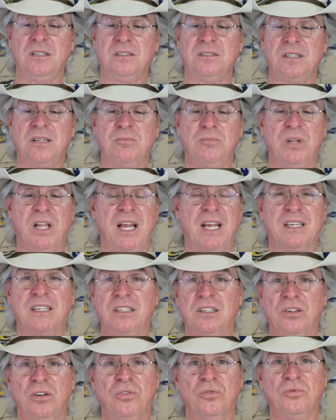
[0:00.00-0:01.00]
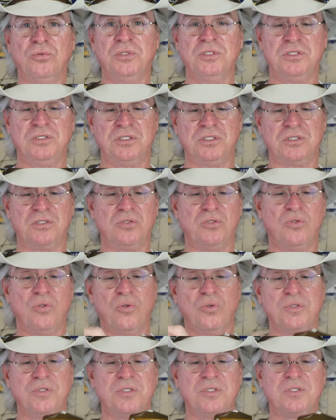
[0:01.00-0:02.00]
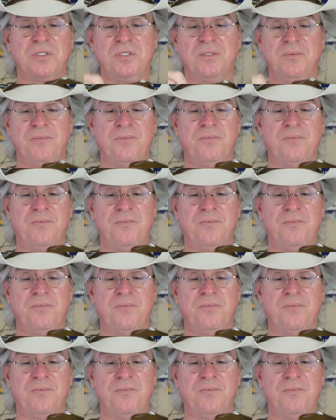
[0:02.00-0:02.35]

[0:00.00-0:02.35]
That black and gold is just gorgeous.